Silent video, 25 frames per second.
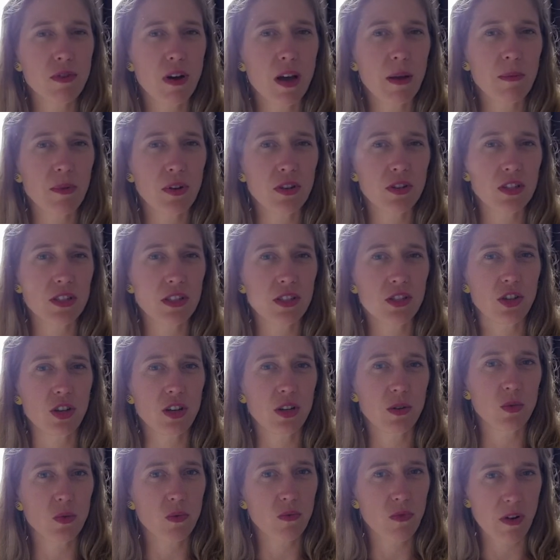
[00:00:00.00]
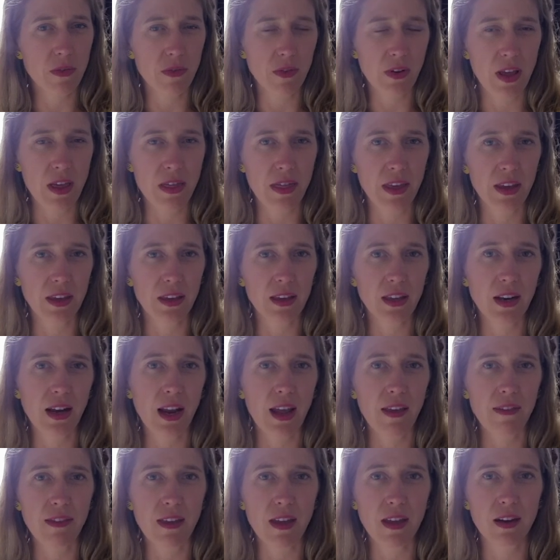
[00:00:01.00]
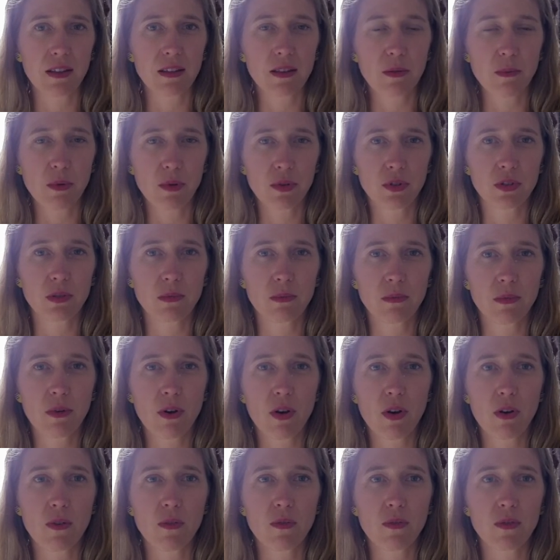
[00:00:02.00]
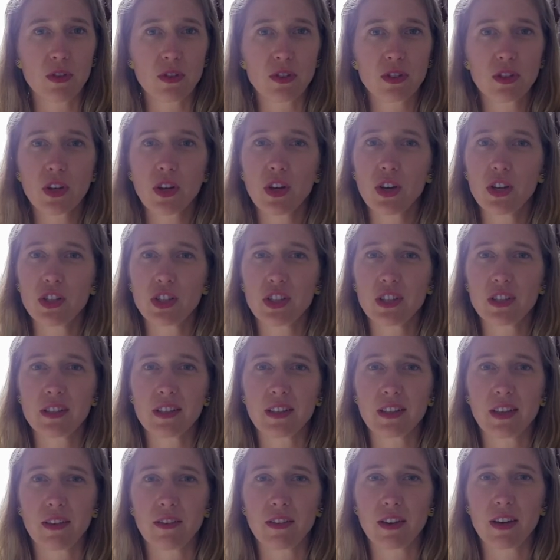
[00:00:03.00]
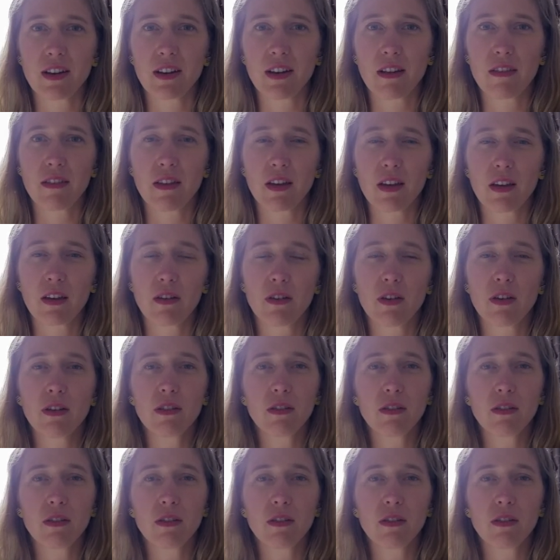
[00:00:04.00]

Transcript: I'm going to turn it into a ruffle, I think, and add that at the bottom of the skirt just to give it another